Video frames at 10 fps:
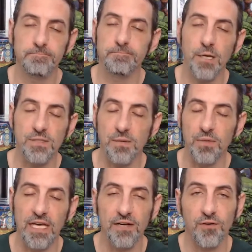He was
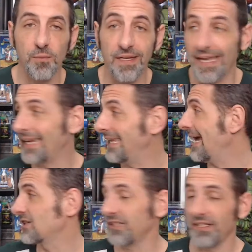able to get it for me, and he
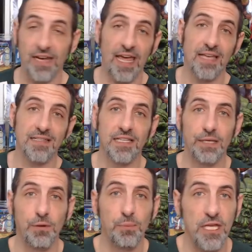actually even has
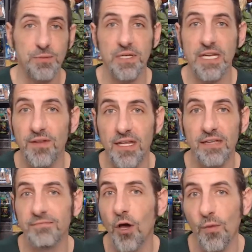the replacement
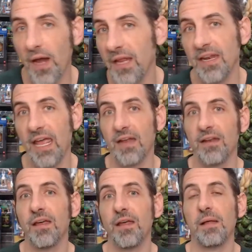DVD already in hand.